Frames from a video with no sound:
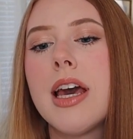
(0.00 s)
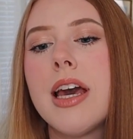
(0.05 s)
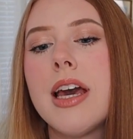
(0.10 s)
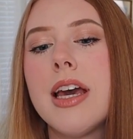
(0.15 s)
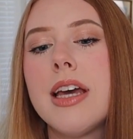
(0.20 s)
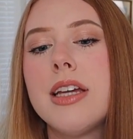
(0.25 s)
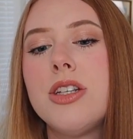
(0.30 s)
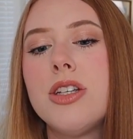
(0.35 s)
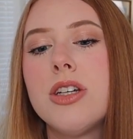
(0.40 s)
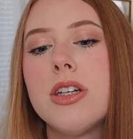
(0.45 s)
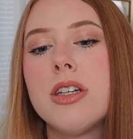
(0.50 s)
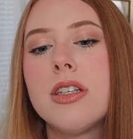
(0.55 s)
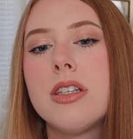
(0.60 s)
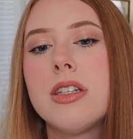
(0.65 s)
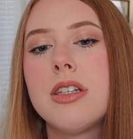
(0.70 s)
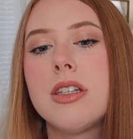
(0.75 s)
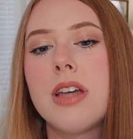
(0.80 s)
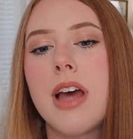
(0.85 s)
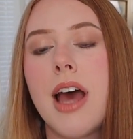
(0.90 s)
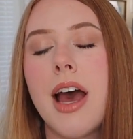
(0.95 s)
It
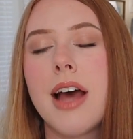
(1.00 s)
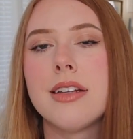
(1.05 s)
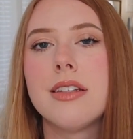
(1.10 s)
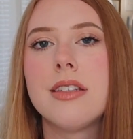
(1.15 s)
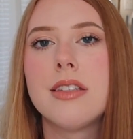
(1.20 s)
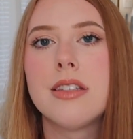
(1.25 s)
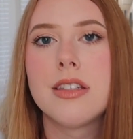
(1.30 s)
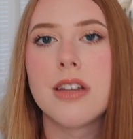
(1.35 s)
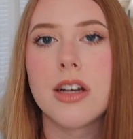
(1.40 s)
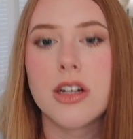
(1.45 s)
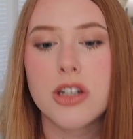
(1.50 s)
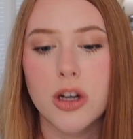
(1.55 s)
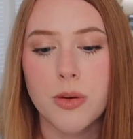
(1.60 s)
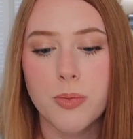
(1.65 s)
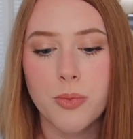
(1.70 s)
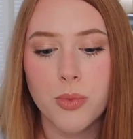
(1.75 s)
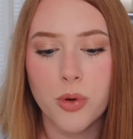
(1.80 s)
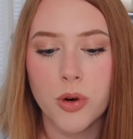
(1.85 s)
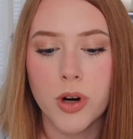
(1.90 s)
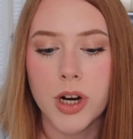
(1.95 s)
just adds such a
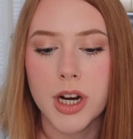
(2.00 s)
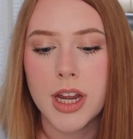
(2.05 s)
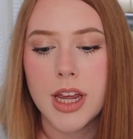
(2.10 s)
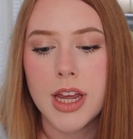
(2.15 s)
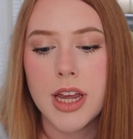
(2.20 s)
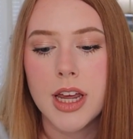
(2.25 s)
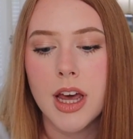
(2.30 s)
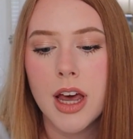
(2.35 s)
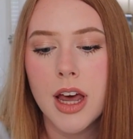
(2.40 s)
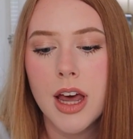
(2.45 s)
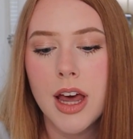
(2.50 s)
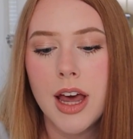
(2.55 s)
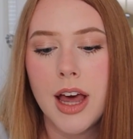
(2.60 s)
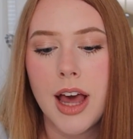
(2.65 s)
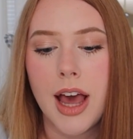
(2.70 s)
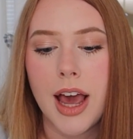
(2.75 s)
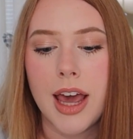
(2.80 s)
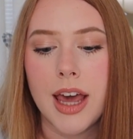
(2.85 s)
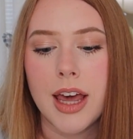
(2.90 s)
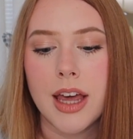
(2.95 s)
pretty
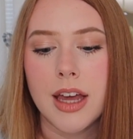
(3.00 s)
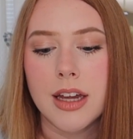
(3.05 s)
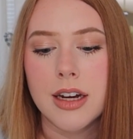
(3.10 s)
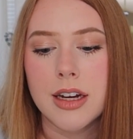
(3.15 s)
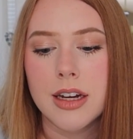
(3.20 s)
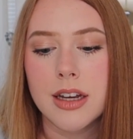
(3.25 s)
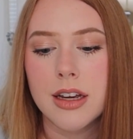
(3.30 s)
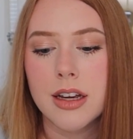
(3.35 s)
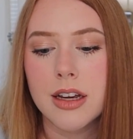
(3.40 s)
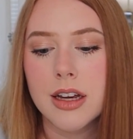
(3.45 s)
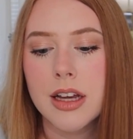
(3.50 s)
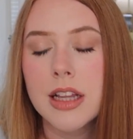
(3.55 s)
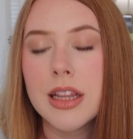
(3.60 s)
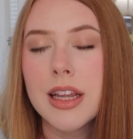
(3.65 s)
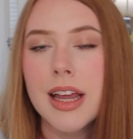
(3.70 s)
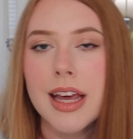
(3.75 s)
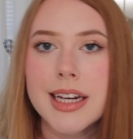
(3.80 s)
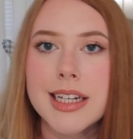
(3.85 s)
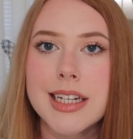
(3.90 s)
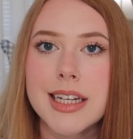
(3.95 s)
and
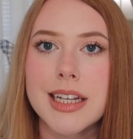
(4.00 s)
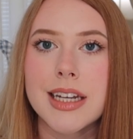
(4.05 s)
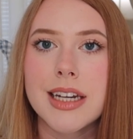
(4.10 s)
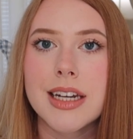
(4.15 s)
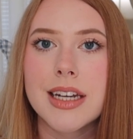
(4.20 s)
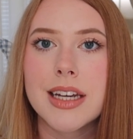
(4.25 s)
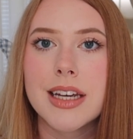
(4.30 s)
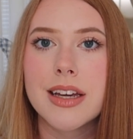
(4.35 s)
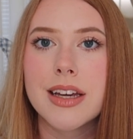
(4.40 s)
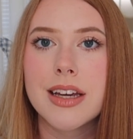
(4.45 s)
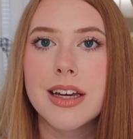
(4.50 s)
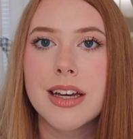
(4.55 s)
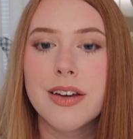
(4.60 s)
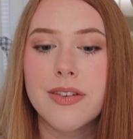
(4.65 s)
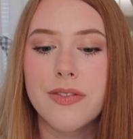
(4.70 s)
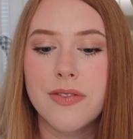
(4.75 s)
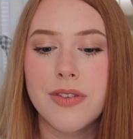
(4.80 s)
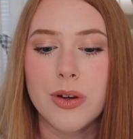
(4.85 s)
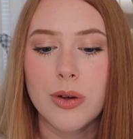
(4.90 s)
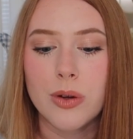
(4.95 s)
collected
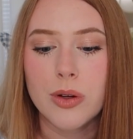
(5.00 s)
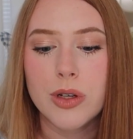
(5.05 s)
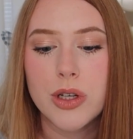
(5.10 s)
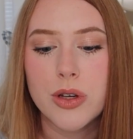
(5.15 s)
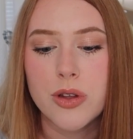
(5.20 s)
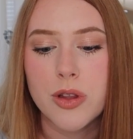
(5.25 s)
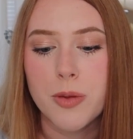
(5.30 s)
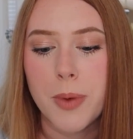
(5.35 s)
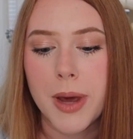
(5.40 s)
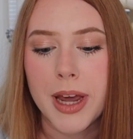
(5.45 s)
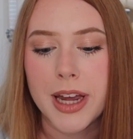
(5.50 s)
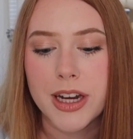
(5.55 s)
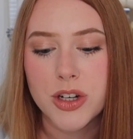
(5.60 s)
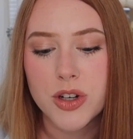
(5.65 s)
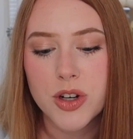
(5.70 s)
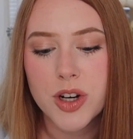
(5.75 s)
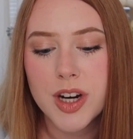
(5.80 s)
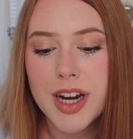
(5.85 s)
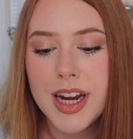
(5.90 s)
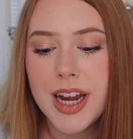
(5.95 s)
feel to the
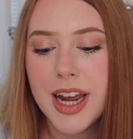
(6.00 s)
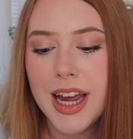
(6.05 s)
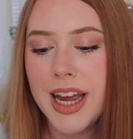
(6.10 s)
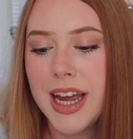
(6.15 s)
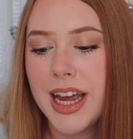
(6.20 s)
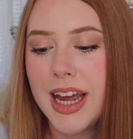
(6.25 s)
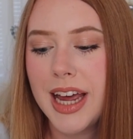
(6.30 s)
pantry,